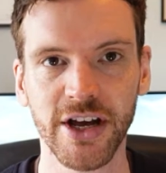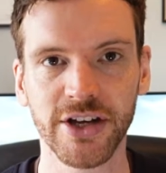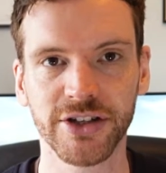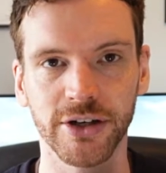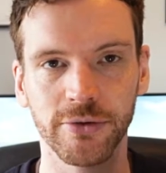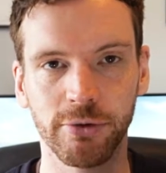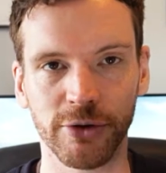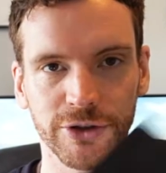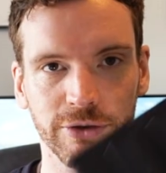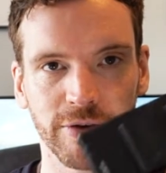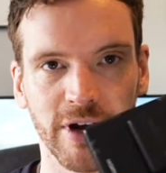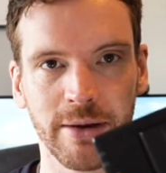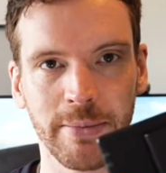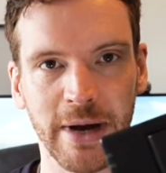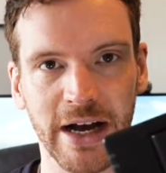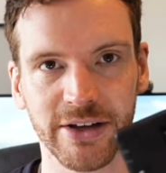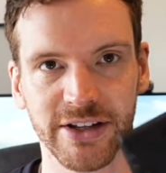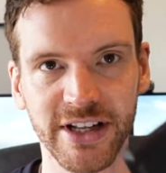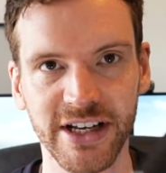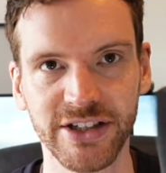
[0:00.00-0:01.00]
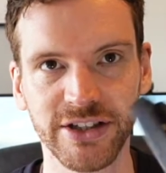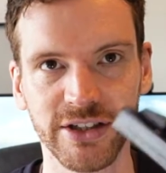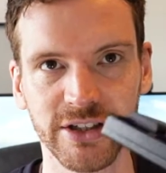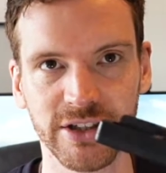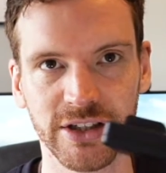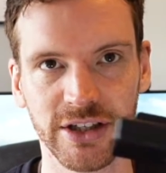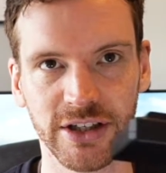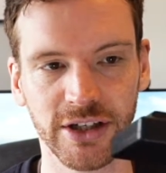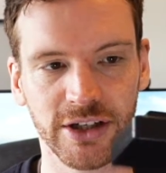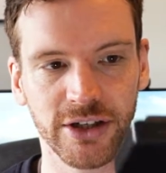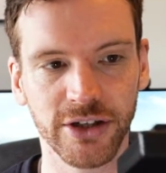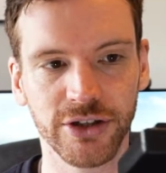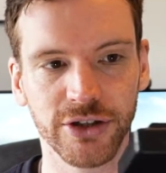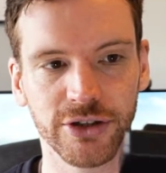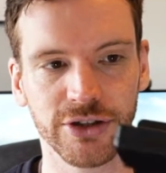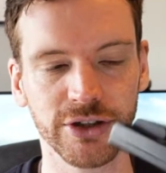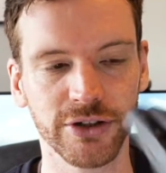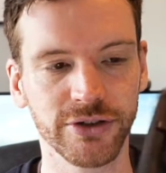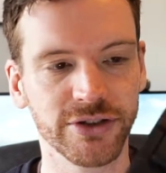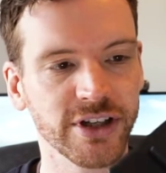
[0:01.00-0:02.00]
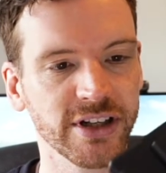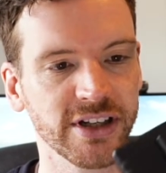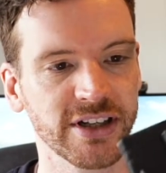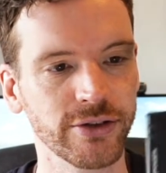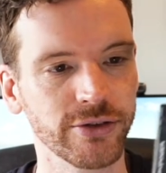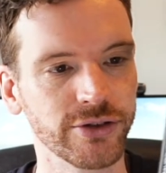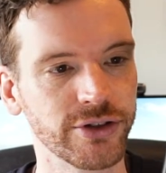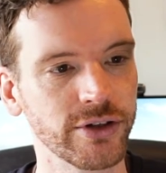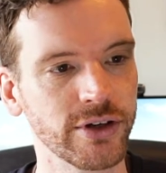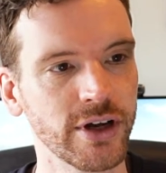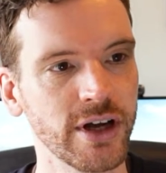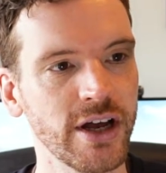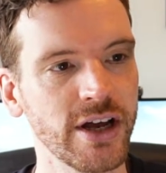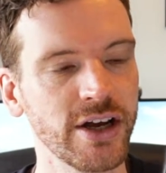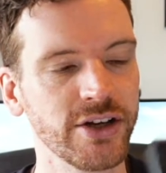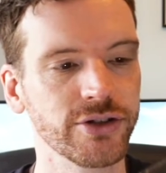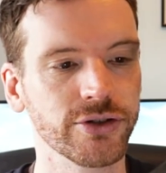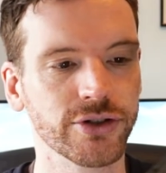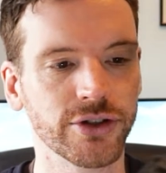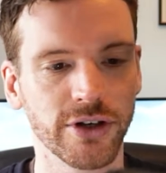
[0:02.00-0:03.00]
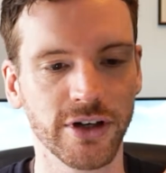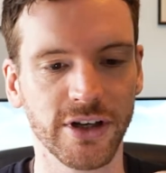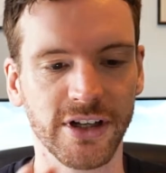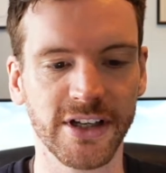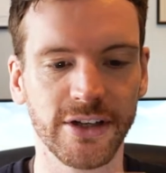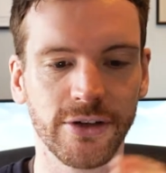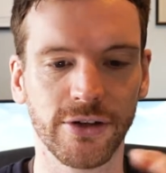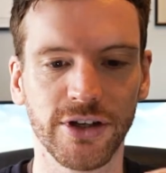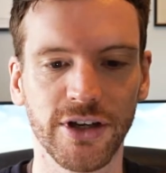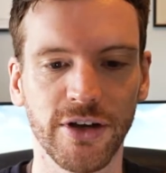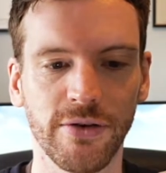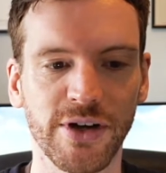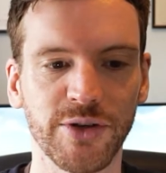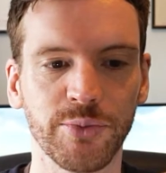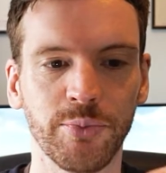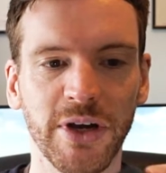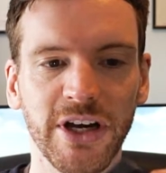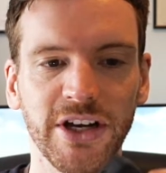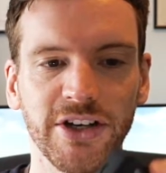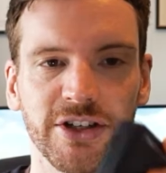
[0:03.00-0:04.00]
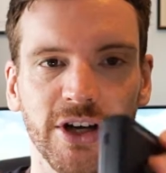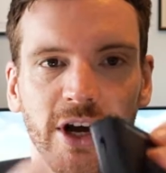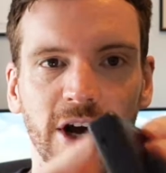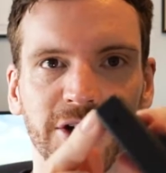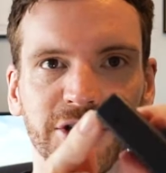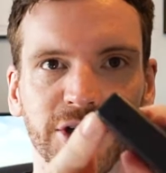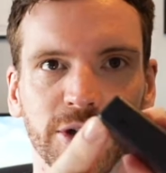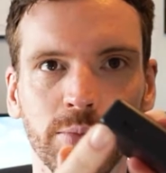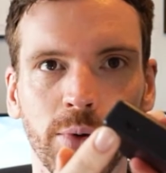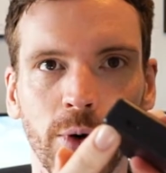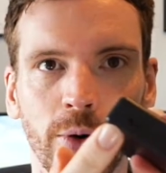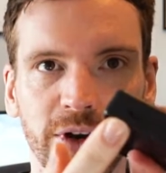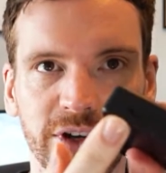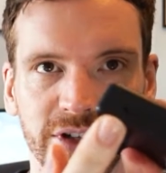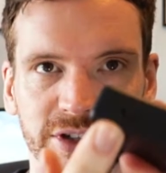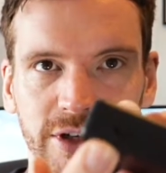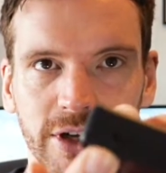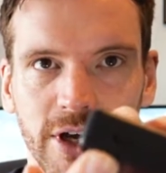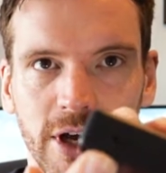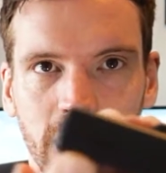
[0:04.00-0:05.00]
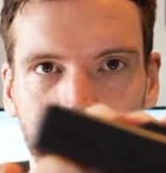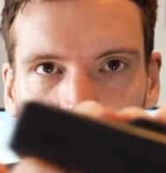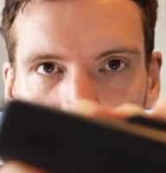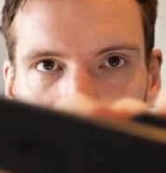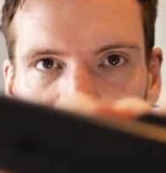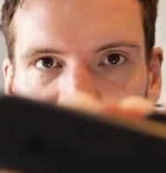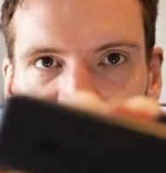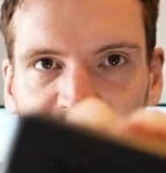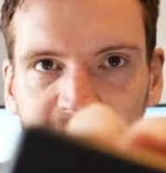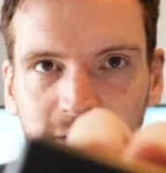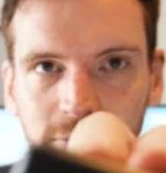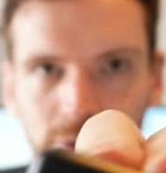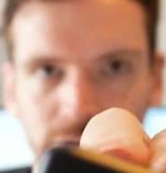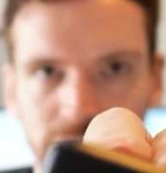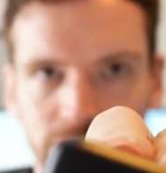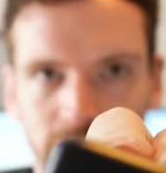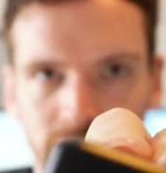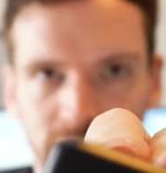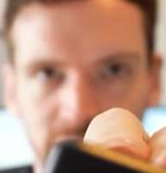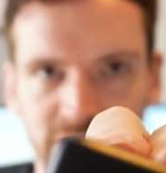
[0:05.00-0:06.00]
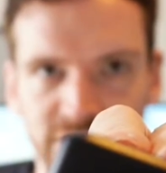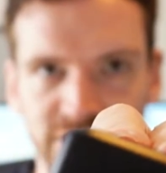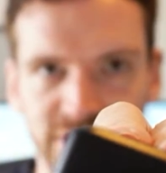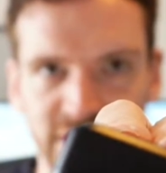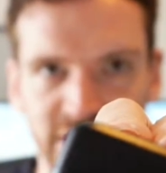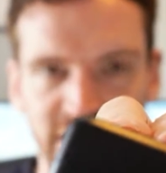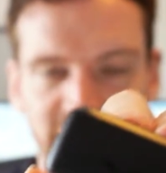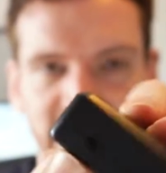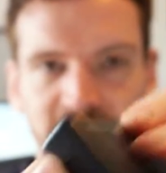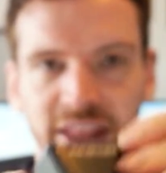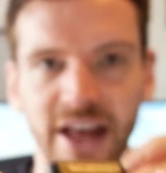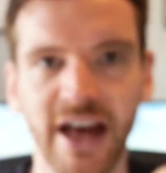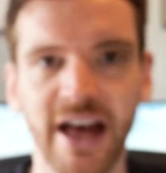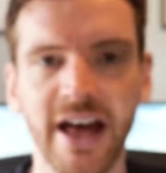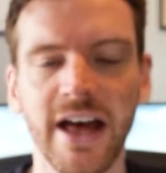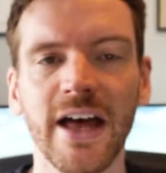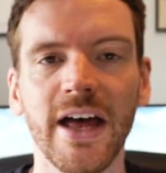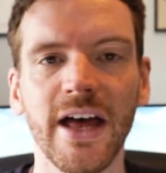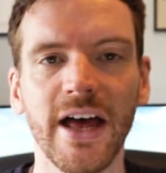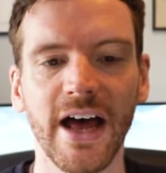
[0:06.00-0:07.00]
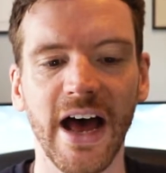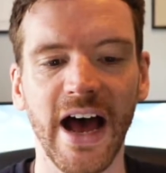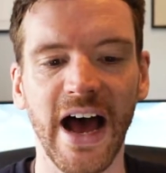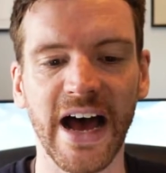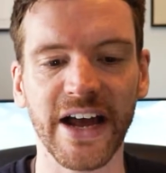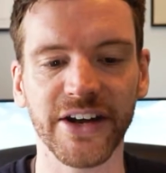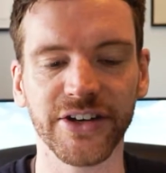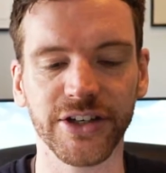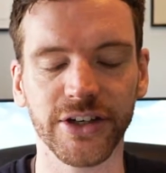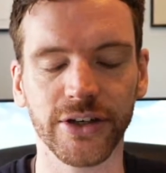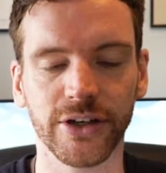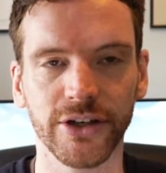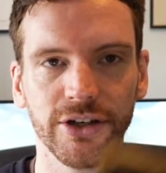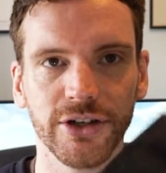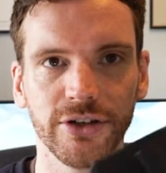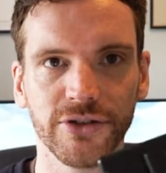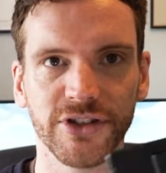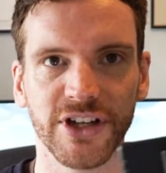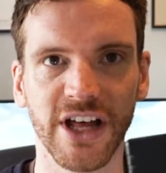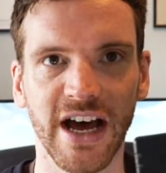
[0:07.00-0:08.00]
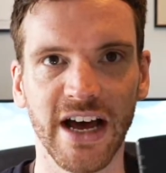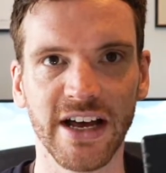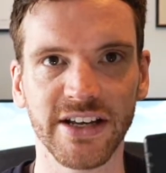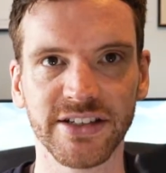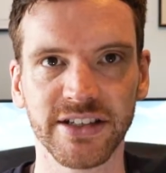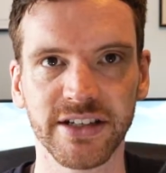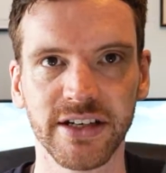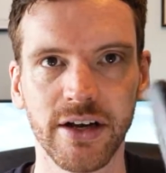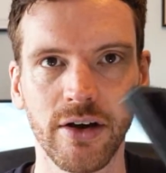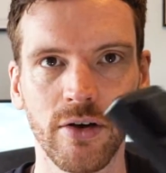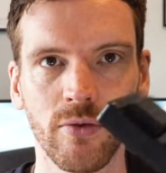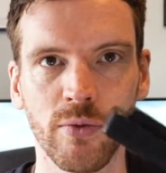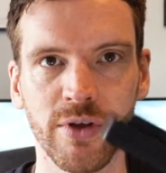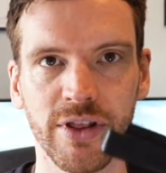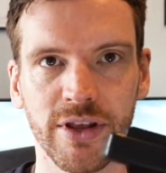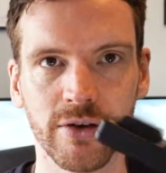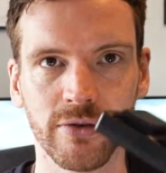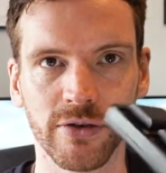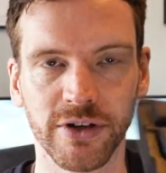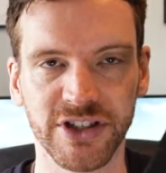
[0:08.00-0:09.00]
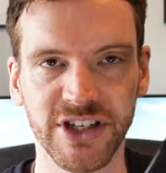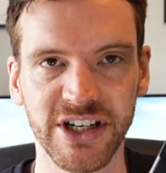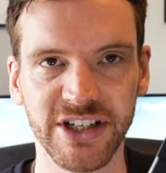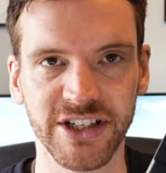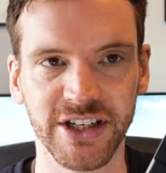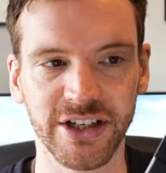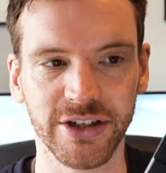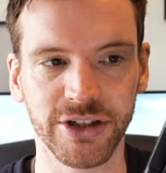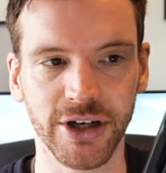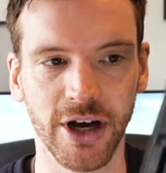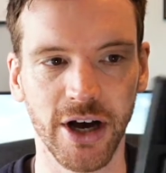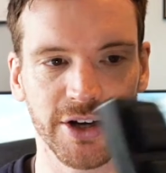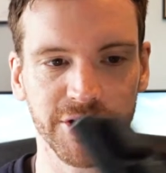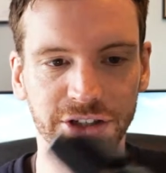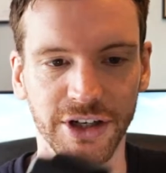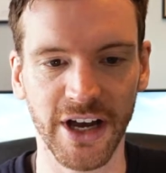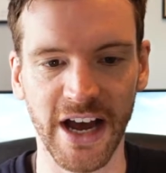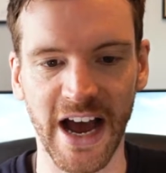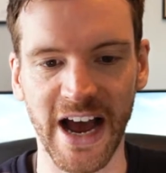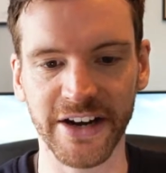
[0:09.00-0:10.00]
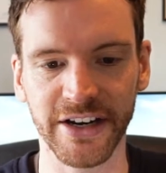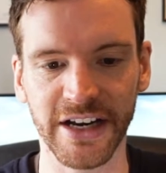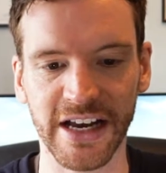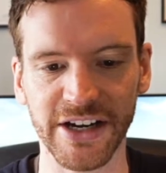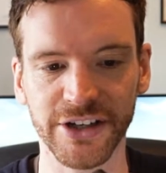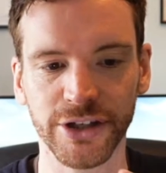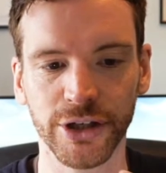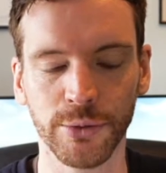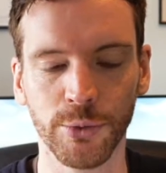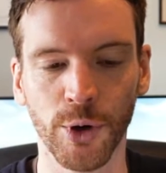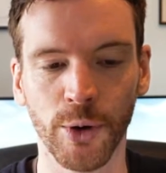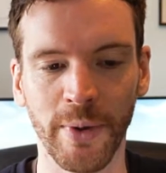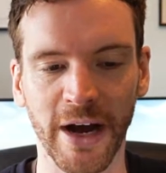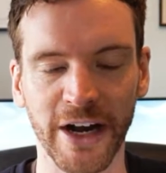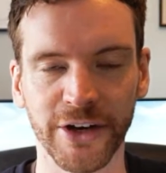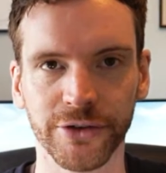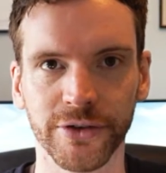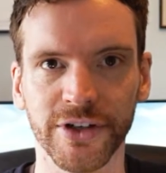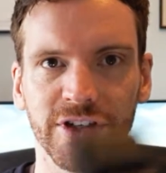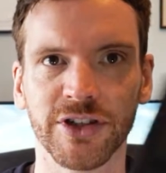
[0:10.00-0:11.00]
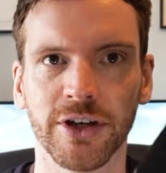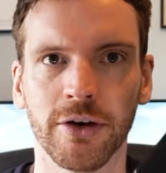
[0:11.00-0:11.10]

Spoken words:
So what's great about this is that you can just use it's just got a little USB charging point on here, not sure if you can see that there, and you can use that with your existing charger and you get 2 more batteries.